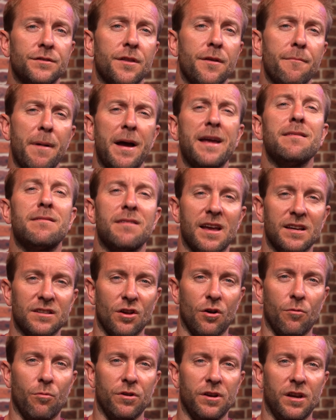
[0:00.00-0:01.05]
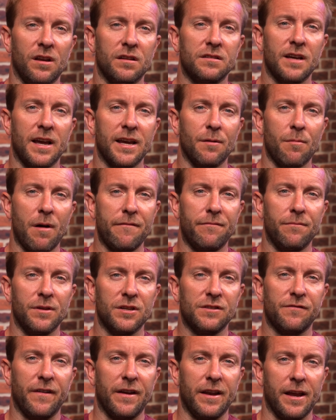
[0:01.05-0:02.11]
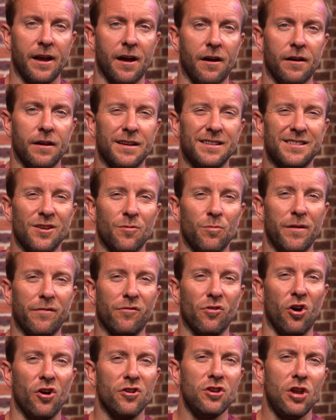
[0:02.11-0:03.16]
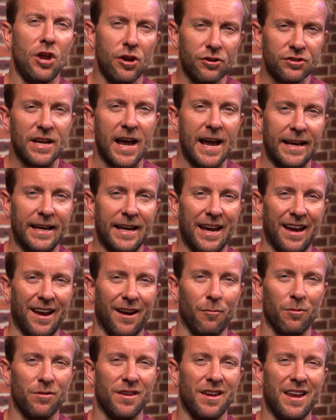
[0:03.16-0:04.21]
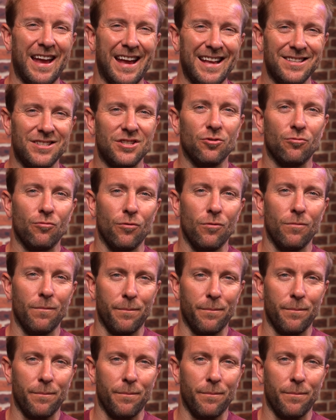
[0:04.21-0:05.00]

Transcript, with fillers: So the main things I want you to take away from this video is that we've got a new tank here with an integral